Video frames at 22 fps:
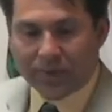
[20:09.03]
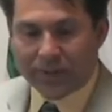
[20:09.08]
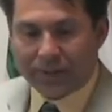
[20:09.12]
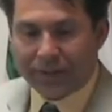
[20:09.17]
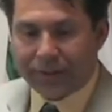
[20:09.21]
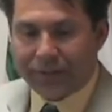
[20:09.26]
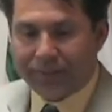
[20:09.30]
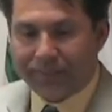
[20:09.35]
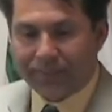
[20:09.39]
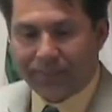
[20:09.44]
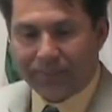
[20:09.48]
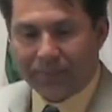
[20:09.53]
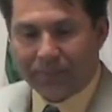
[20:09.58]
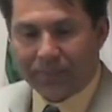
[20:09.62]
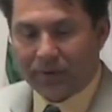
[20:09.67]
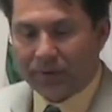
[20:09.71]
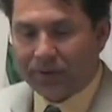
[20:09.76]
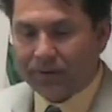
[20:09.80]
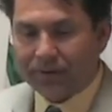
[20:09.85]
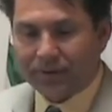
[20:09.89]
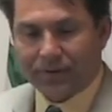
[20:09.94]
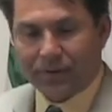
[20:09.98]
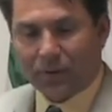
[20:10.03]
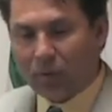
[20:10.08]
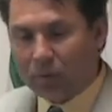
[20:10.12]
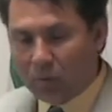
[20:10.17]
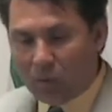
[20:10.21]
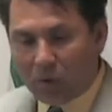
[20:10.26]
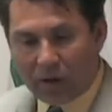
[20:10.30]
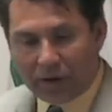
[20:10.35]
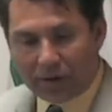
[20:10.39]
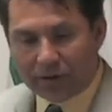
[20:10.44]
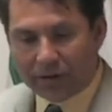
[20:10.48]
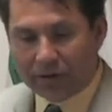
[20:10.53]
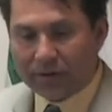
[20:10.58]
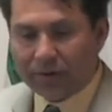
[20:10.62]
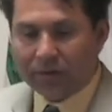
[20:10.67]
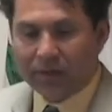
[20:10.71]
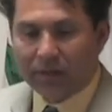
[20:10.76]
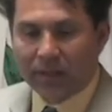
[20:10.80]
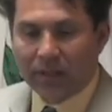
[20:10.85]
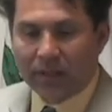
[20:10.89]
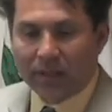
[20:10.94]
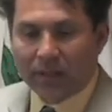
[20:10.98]
Um, there's
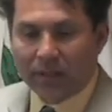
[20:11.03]
stormwater.